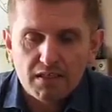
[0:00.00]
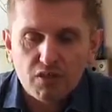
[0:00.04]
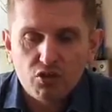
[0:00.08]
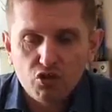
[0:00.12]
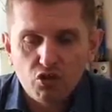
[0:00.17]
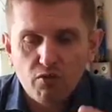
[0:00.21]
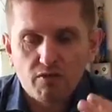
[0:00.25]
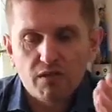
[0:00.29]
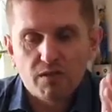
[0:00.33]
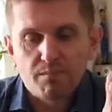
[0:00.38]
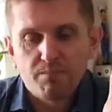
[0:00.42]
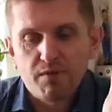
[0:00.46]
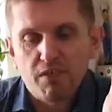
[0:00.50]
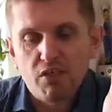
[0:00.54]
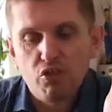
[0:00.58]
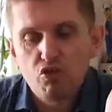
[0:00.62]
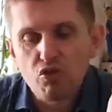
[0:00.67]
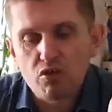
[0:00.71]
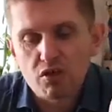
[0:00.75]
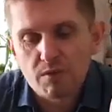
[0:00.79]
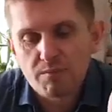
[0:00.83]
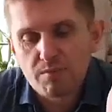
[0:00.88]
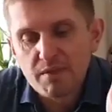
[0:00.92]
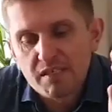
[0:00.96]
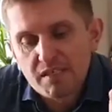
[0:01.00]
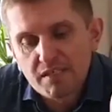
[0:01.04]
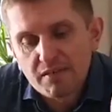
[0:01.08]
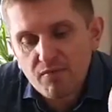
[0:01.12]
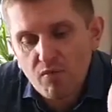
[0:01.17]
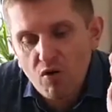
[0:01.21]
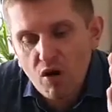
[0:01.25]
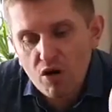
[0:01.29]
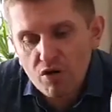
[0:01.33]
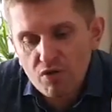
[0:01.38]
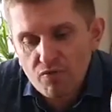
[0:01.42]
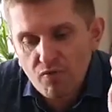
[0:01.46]
idiocy to
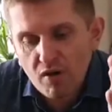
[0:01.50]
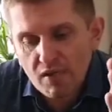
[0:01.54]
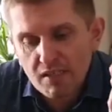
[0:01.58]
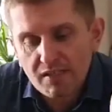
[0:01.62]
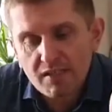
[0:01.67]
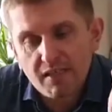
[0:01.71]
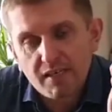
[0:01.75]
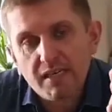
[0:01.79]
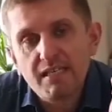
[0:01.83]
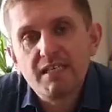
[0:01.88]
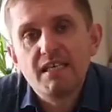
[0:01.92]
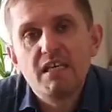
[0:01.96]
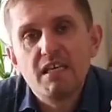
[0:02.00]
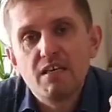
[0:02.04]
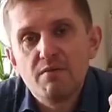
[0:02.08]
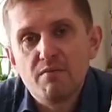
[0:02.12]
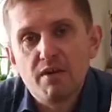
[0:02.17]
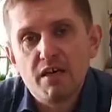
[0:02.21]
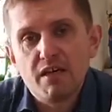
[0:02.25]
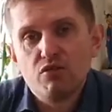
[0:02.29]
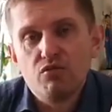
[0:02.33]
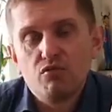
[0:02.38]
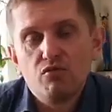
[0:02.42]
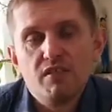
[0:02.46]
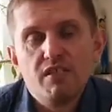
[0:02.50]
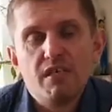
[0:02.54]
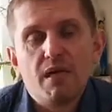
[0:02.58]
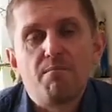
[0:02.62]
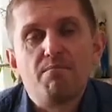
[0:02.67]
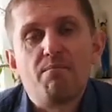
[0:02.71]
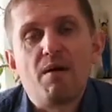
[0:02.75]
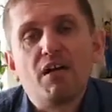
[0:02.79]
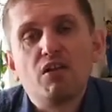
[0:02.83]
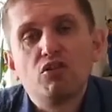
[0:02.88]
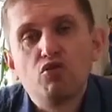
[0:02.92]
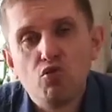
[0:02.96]
exist further. It is
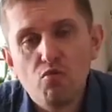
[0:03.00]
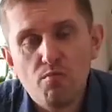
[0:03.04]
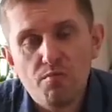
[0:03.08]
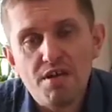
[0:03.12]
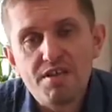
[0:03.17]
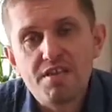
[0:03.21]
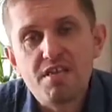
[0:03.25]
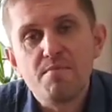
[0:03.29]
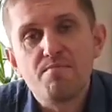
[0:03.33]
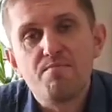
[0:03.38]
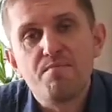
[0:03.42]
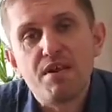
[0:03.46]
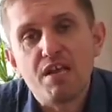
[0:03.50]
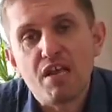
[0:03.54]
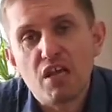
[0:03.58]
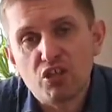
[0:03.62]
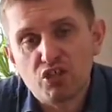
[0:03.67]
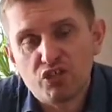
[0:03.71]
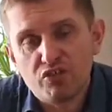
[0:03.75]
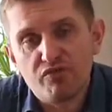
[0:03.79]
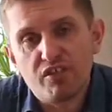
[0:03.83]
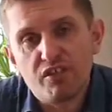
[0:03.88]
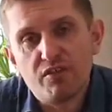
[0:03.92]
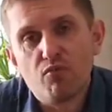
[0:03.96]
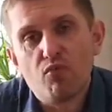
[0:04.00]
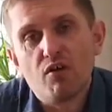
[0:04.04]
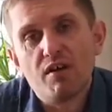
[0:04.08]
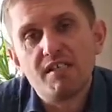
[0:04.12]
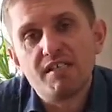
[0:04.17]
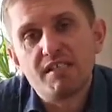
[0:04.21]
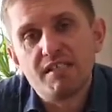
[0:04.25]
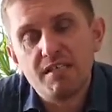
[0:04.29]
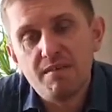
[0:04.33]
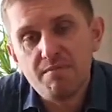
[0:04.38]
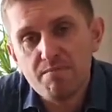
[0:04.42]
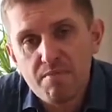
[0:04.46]
impossible understand
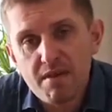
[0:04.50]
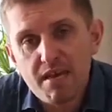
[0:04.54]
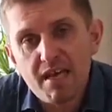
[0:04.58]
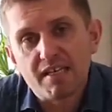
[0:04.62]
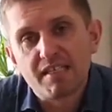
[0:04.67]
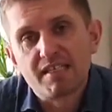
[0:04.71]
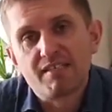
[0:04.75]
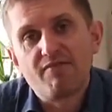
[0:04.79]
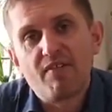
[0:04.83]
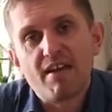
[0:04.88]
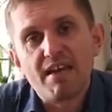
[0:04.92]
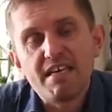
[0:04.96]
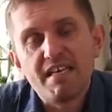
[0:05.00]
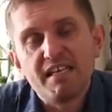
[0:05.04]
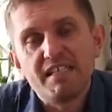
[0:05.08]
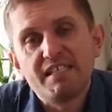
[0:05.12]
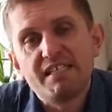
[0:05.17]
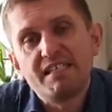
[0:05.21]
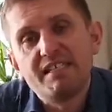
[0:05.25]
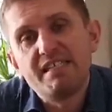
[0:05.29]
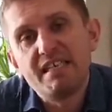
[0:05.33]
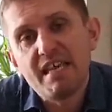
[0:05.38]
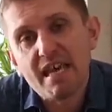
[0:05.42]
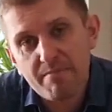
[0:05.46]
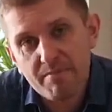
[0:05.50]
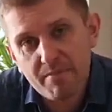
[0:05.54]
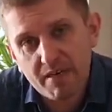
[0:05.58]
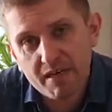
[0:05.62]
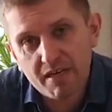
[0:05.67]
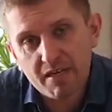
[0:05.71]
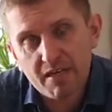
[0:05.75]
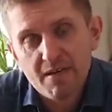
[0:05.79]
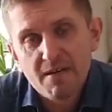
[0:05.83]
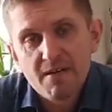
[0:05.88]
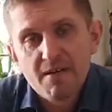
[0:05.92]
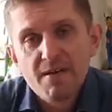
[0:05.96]
friends. It is
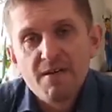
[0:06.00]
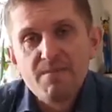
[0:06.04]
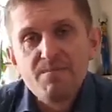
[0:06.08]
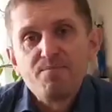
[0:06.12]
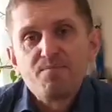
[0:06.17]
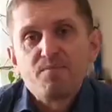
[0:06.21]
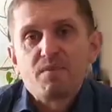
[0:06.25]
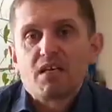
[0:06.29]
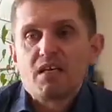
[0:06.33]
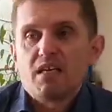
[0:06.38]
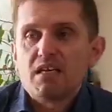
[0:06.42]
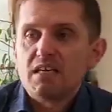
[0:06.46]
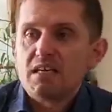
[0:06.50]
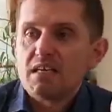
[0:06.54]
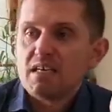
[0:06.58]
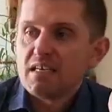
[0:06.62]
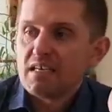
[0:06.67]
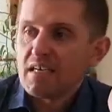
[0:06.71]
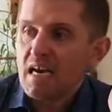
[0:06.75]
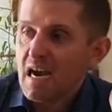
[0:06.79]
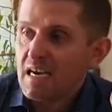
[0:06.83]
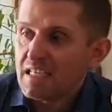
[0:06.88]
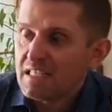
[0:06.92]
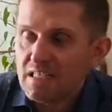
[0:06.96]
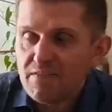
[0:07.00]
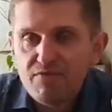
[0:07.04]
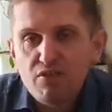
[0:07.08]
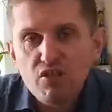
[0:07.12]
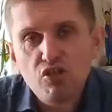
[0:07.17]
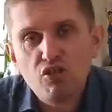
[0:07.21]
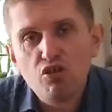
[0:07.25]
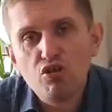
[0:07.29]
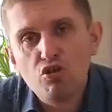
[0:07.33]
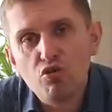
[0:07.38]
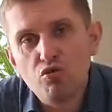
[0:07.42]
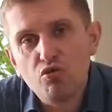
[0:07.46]
impossible it is delirium once again I
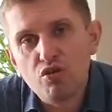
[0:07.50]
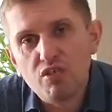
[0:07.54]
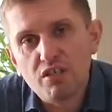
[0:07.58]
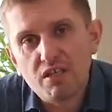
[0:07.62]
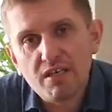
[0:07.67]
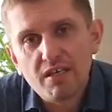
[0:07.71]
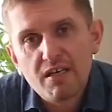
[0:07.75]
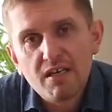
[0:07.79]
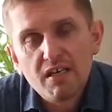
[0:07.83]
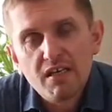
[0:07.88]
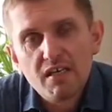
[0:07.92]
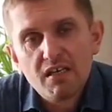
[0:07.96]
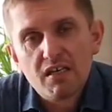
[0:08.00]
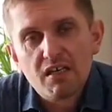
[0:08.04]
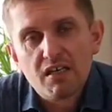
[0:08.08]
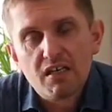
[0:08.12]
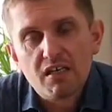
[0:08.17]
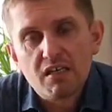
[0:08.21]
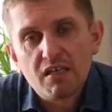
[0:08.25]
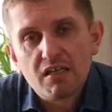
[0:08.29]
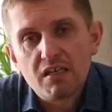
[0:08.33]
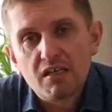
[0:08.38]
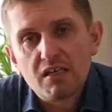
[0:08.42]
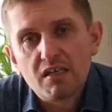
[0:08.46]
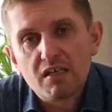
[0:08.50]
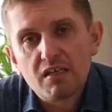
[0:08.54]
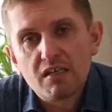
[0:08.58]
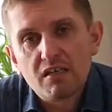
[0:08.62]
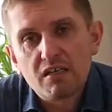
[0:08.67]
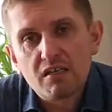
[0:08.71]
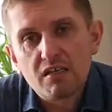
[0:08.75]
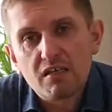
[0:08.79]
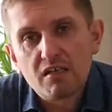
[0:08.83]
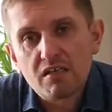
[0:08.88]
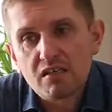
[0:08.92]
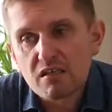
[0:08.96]
call you. Once
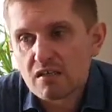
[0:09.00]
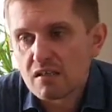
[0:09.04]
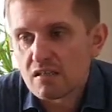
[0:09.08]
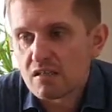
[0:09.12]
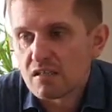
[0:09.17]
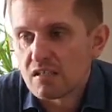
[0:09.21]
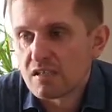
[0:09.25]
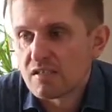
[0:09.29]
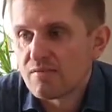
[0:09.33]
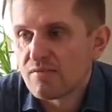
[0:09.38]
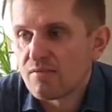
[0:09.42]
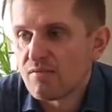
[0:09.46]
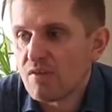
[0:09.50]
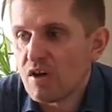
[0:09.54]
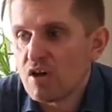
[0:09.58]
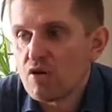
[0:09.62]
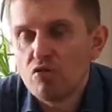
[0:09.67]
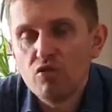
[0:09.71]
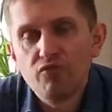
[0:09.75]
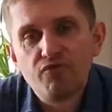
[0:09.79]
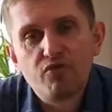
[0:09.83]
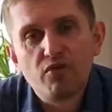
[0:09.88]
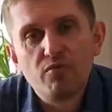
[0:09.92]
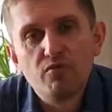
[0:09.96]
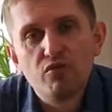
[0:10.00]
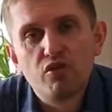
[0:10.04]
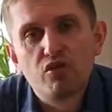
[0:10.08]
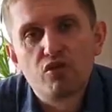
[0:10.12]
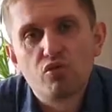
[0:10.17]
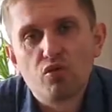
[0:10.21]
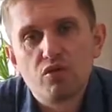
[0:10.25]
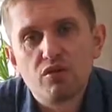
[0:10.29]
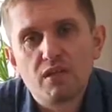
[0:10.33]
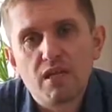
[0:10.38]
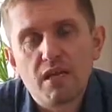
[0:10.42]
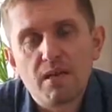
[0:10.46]
again I call you my
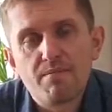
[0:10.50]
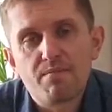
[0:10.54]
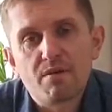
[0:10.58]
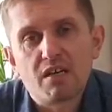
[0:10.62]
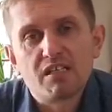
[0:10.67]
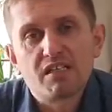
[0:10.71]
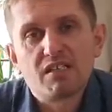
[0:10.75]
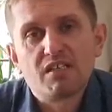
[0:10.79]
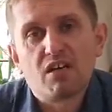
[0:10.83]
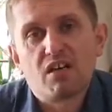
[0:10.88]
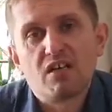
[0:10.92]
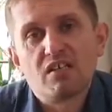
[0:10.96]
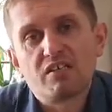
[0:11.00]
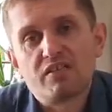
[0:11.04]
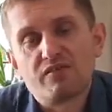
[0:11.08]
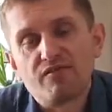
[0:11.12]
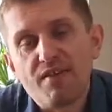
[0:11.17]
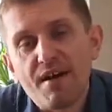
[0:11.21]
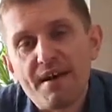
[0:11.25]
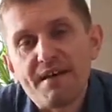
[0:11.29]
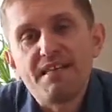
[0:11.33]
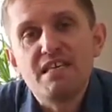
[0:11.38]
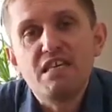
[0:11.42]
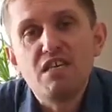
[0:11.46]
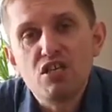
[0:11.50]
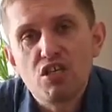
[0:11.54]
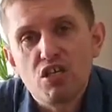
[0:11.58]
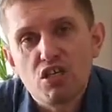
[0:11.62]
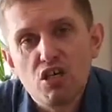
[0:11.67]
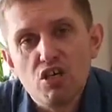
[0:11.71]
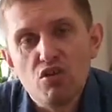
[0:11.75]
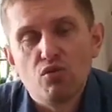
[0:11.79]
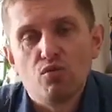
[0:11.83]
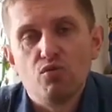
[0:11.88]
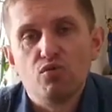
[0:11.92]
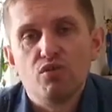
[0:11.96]
dear. Friends think
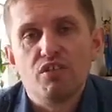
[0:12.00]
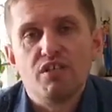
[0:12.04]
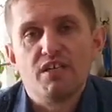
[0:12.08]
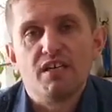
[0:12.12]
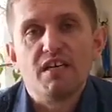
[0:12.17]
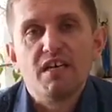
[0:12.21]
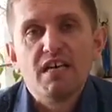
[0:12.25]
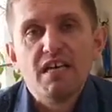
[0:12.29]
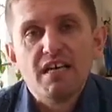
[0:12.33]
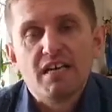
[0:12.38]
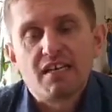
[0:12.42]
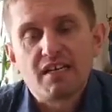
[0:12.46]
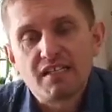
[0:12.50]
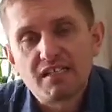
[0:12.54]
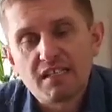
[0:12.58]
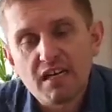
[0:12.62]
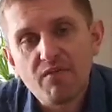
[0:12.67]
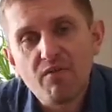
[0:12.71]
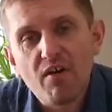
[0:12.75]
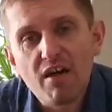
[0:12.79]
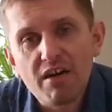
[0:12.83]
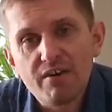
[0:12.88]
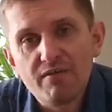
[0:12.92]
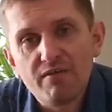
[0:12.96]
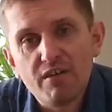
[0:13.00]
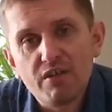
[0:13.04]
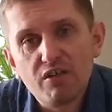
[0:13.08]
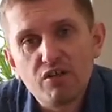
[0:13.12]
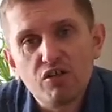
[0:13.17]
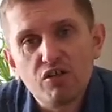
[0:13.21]
first of all of itself about.